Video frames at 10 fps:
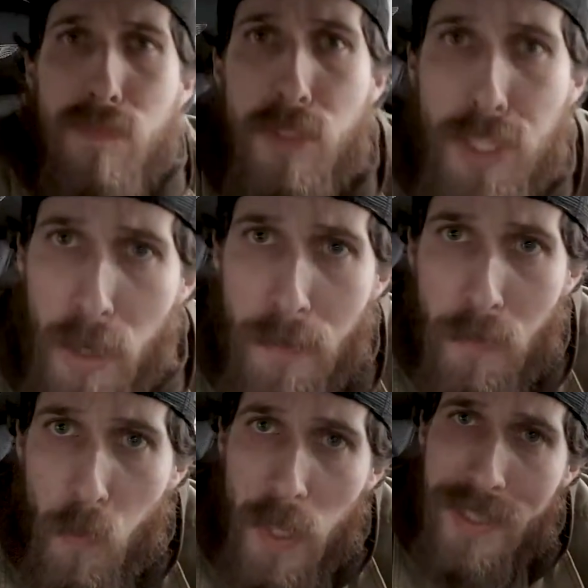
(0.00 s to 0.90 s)
So
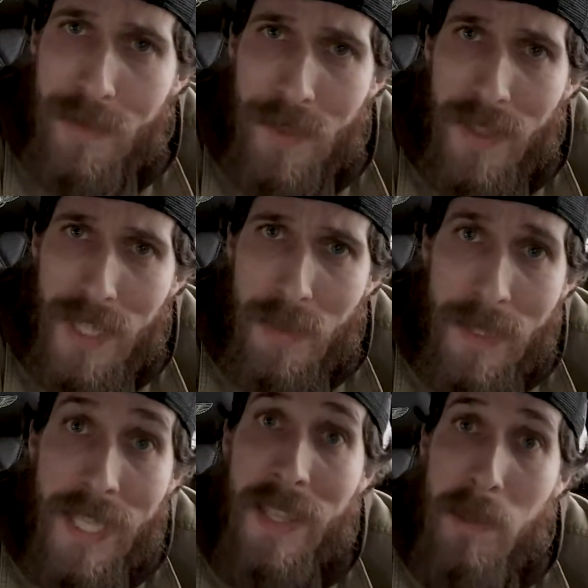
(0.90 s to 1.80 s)
what does it feel like to
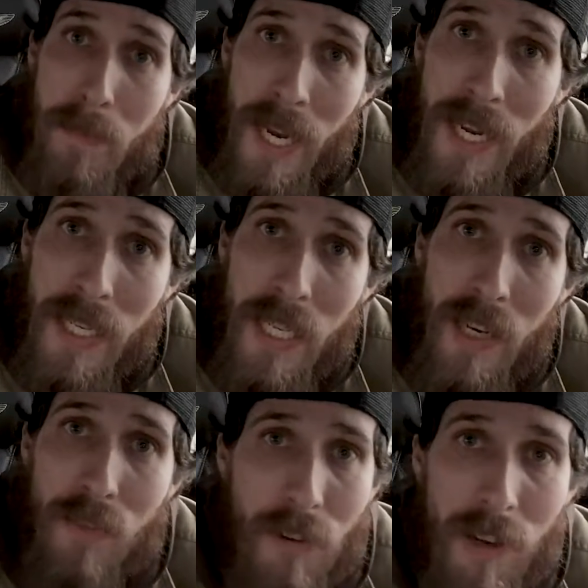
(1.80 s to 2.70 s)
be in the back
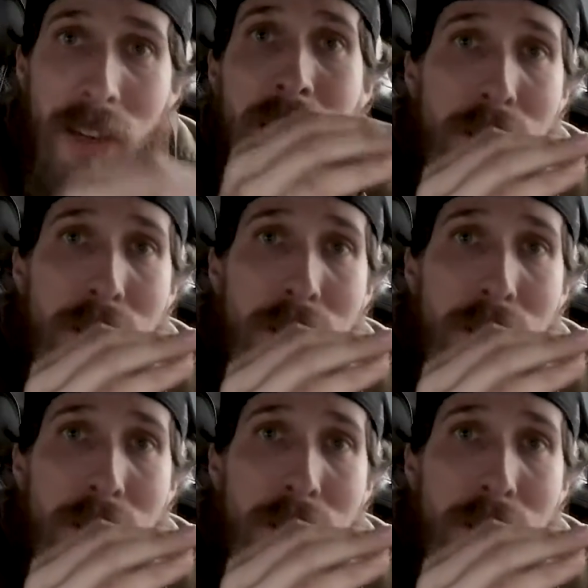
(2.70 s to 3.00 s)
of a